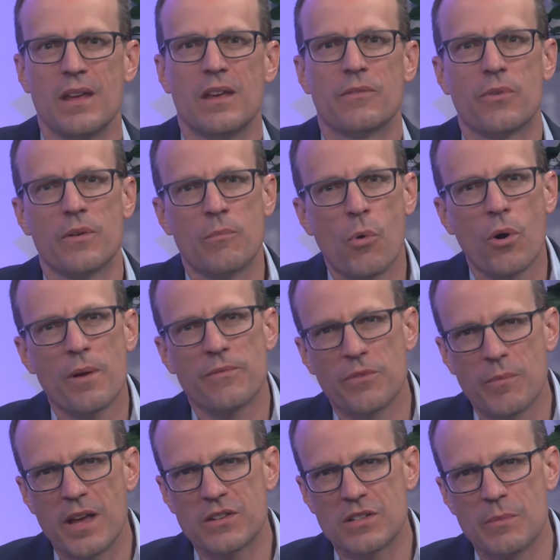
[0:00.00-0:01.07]
For more
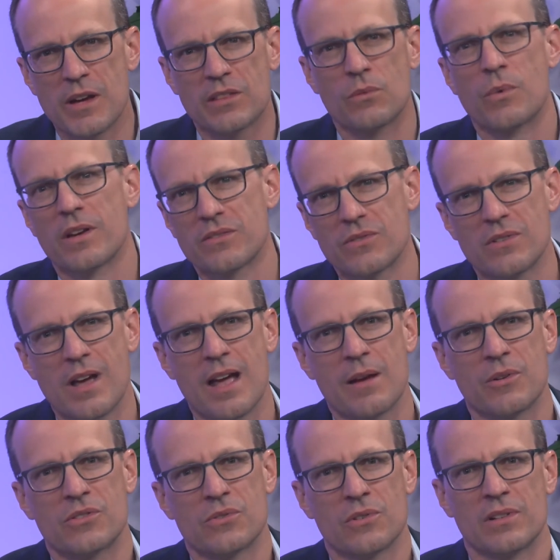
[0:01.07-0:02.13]
information about the Western Iowa
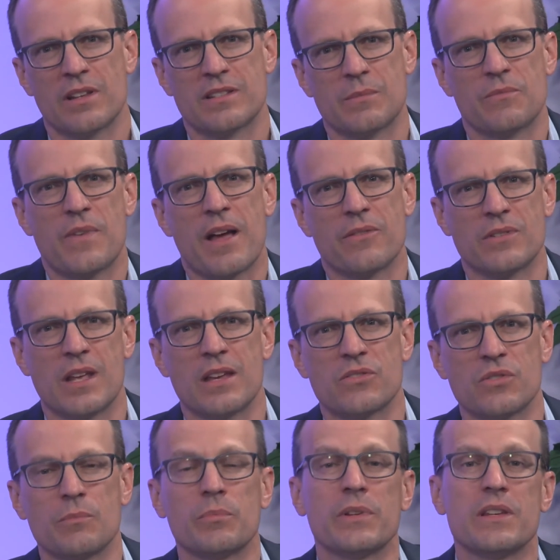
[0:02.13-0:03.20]
Journalism
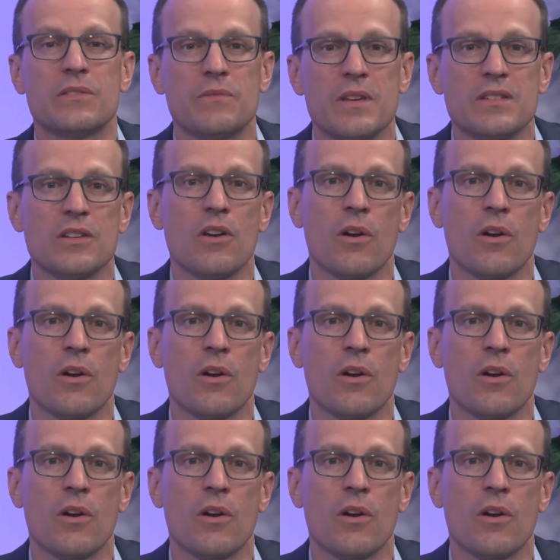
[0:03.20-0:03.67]
Foundation, please visit our